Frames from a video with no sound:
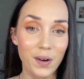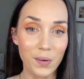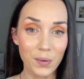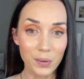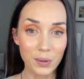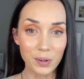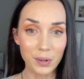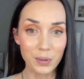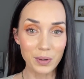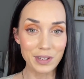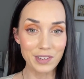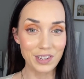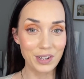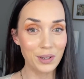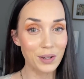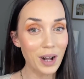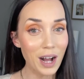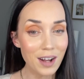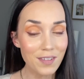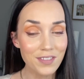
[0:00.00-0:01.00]
Owner Quintin
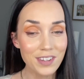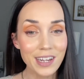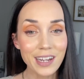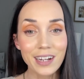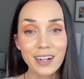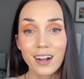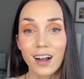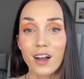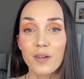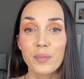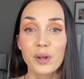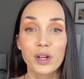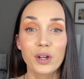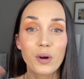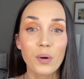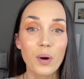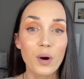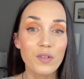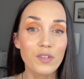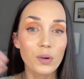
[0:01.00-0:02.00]
Croft here. I'm gonna go
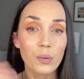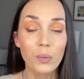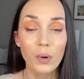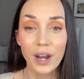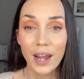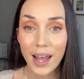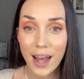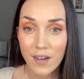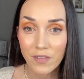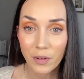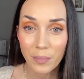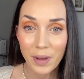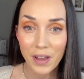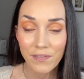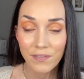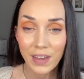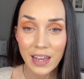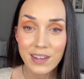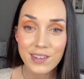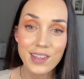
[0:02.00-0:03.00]
over what I have on my
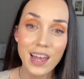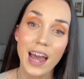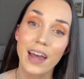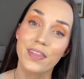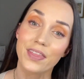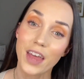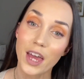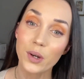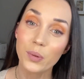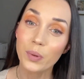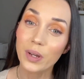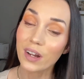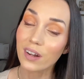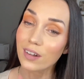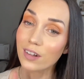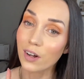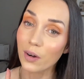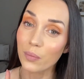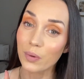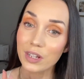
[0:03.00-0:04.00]
face and then we are
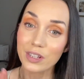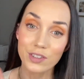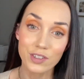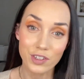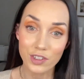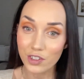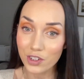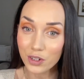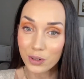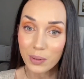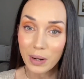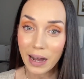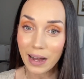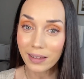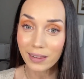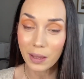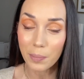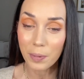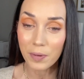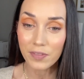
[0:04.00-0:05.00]
going to do a
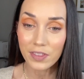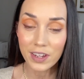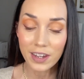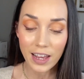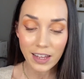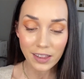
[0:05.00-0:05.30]
lip of the day